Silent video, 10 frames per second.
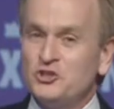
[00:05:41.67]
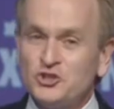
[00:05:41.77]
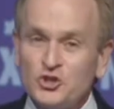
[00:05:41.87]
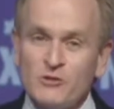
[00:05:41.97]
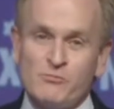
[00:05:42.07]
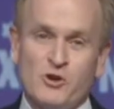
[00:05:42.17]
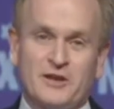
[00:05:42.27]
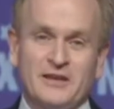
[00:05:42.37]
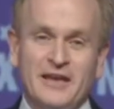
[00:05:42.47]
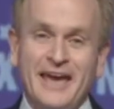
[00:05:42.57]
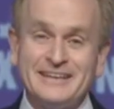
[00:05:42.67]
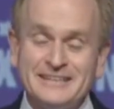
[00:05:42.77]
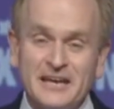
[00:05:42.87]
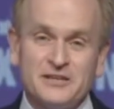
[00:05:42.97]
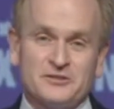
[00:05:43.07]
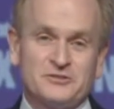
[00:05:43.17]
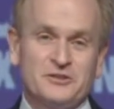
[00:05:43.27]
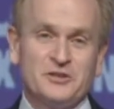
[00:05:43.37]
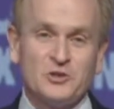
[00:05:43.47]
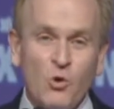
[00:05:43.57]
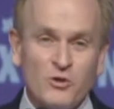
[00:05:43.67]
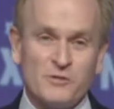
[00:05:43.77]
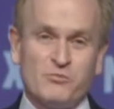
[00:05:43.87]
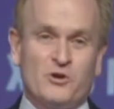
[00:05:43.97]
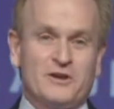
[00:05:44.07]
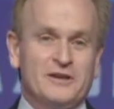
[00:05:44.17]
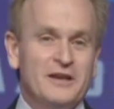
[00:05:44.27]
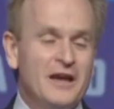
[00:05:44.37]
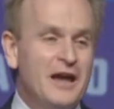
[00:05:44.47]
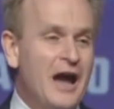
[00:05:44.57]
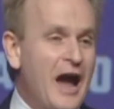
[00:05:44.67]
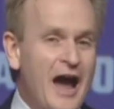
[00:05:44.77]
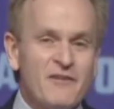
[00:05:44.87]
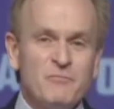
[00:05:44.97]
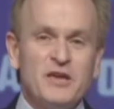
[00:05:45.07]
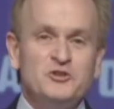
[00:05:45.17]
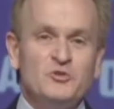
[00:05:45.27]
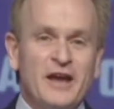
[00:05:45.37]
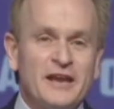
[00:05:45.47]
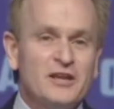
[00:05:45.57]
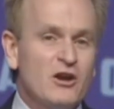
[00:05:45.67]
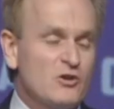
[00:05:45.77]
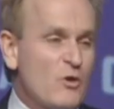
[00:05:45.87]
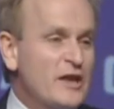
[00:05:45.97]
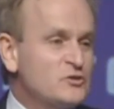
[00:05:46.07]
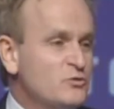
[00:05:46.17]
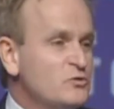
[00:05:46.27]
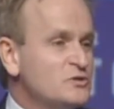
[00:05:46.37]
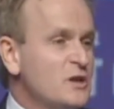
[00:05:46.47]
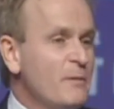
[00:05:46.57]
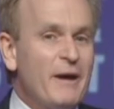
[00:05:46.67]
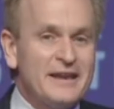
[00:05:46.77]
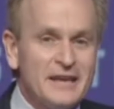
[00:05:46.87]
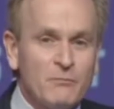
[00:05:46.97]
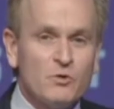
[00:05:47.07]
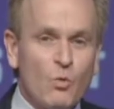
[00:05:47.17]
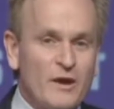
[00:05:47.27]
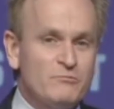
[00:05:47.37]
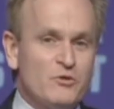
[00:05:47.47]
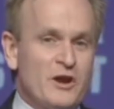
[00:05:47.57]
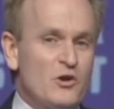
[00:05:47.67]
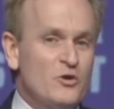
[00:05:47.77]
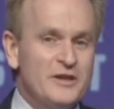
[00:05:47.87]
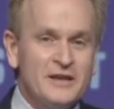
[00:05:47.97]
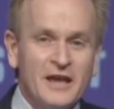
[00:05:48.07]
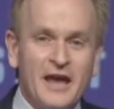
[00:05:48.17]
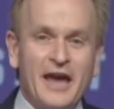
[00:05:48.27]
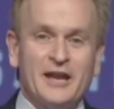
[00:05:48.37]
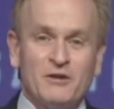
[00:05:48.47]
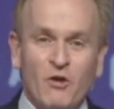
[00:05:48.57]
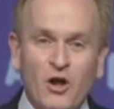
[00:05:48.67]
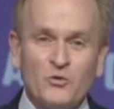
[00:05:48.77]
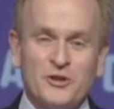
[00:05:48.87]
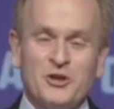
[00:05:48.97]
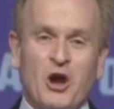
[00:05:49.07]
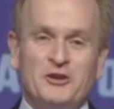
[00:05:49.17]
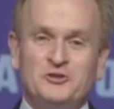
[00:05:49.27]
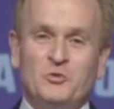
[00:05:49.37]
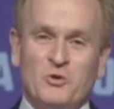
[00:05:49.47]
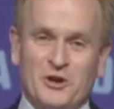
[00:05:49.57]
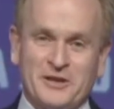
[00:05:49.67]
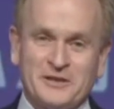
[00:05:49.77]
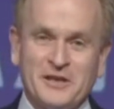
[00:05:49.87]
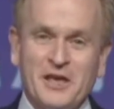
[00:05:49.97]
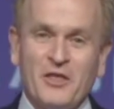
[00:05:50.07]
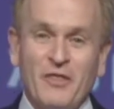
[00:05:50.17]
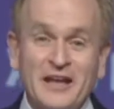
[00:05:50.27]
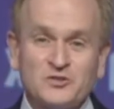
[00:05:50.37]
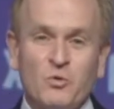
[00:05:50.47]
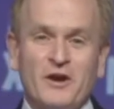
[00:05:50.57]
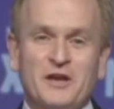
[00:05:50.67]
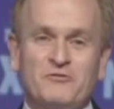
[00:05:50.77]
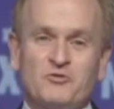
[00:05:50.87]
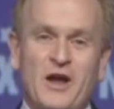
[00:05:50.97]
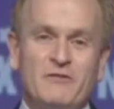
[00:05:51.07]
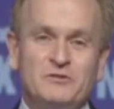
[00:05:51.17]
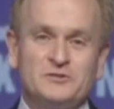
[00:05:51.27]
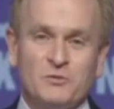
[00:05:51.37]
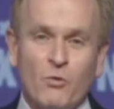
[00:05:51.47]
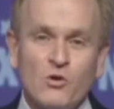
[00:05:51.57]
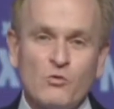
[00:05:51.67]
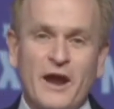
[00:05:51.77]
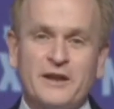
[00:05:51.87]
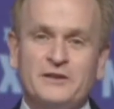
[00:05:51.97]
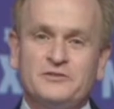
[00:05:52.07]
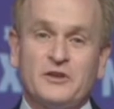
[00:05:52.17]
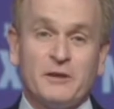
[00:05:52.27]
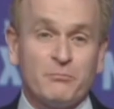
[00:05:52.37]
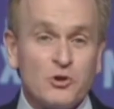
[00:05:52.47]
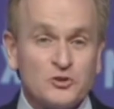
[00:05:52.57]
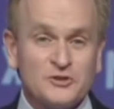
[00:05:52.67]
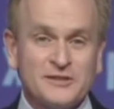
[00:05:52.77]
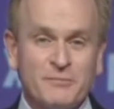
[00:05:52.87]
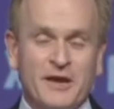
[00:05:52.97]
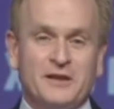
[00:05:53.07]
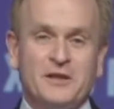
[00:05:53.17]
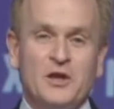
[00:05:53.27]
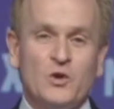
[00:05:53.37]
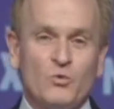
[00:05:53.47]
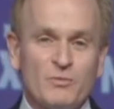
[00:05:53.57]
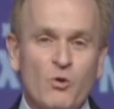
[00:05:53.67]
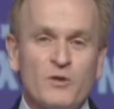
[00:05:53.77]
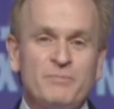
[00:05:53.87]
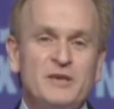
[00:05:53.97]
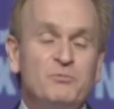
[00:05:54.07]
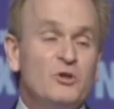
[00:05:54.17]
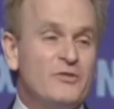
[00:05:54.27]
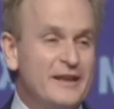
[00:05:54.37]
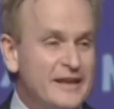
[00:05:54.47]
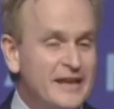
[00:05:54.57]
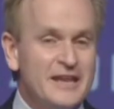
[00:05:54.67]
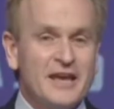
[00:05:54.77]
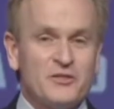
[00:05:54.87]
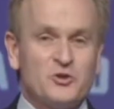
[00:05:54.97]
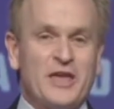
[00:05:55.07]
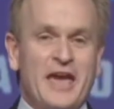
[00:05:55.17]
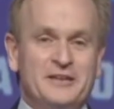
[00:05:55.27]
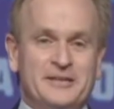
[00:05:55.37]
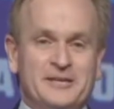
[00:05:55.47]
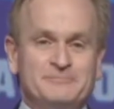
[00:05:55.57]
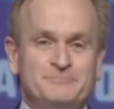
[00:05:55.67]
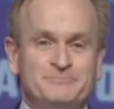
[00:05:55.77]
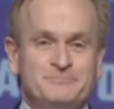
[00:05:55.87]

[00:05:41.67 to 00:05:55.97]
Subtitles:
in Sherbrooke, and Dennis in Corner Brook. I've made uniting our grassroots my #1 priority, and I've already gotten to work. That's why I've traveled to more ridings and personally met with more people than any other candidate.